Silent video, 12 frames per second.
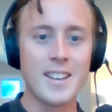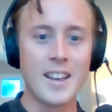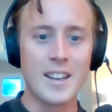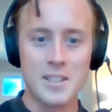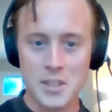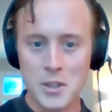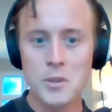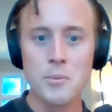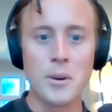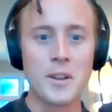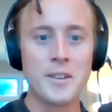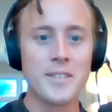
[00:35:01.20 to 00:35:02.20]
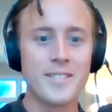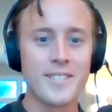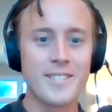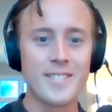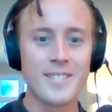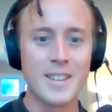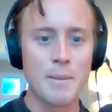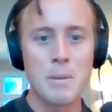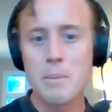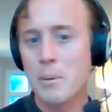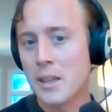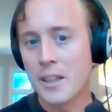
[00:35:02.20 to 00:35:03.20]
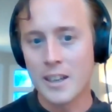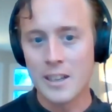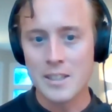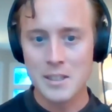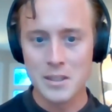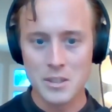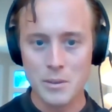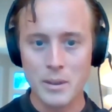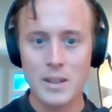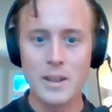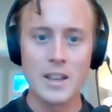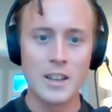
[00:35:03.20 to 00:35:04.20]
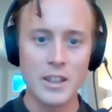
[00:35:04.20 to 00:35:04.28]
and it's a good one, then people are going to listen to it. And